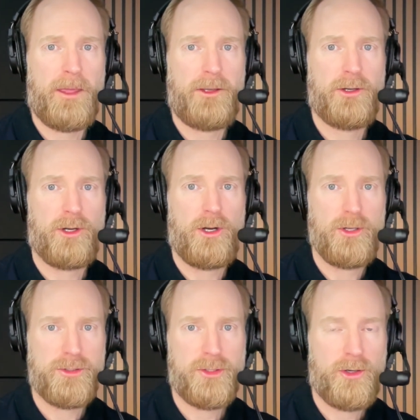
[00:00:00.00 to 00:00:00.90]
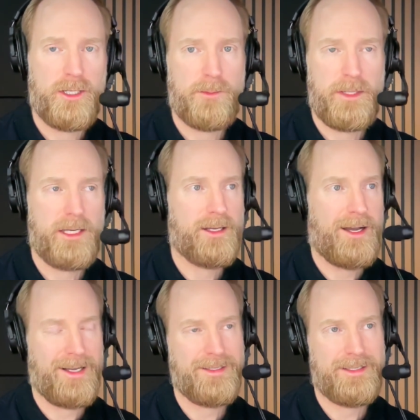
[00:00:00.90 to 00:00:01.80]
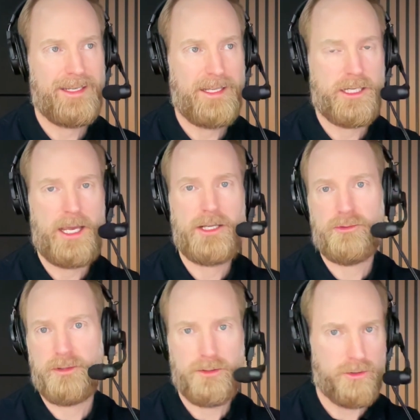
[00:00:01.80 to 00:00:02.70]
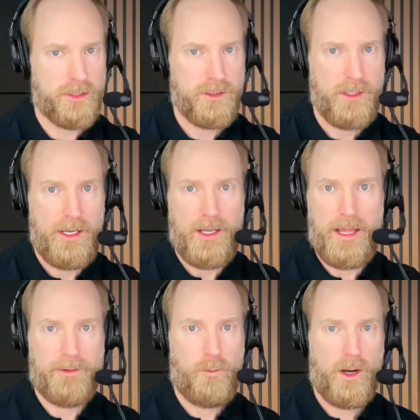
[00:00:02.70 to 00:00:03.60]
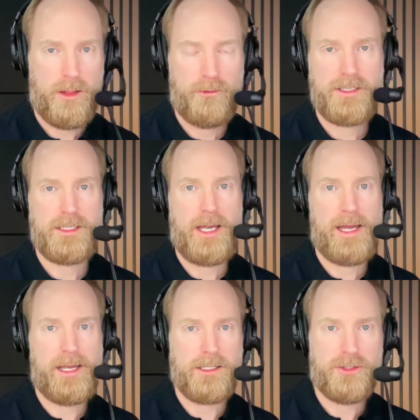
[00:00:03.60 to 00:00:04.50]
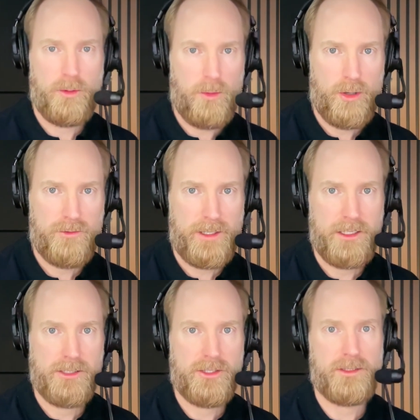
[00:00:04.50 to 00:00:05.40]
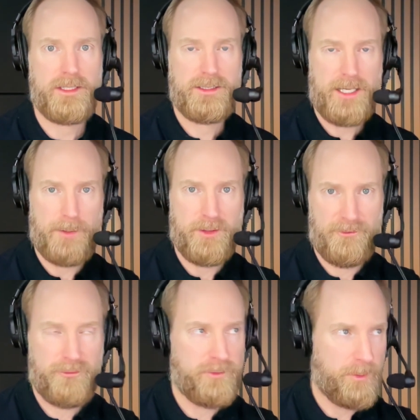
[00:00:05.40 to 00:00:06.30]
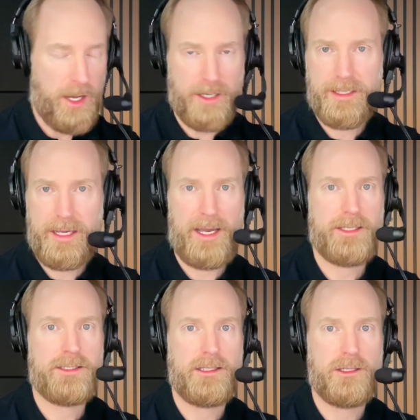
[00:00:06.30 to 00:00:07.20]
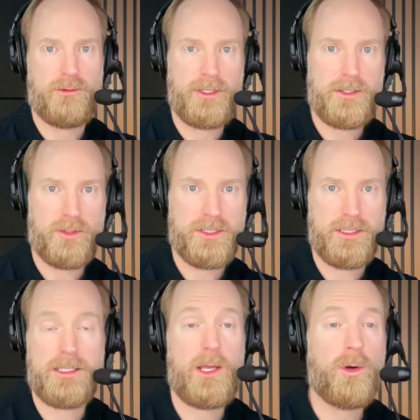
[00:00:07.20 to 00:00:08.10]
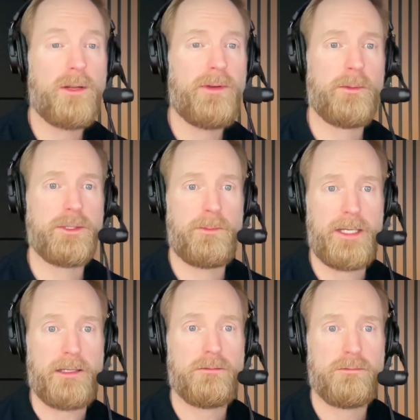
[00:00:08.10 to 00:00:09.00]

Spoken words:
You're also going to be a constant education resource. Like, one of the reasons I got so motivated to start this type of the podcast and the resources is they weren't available to me.